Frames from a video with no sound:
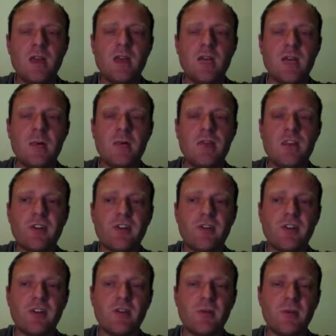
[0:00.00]
However, I
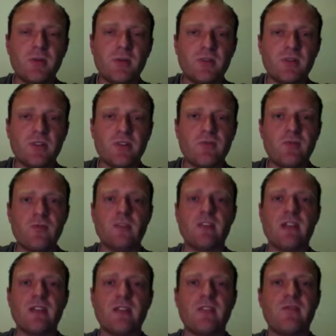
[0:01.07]
find it a bit more straightforward
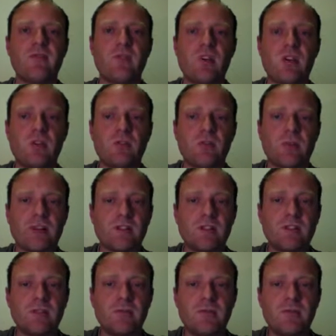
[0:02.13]
to edit the file directly.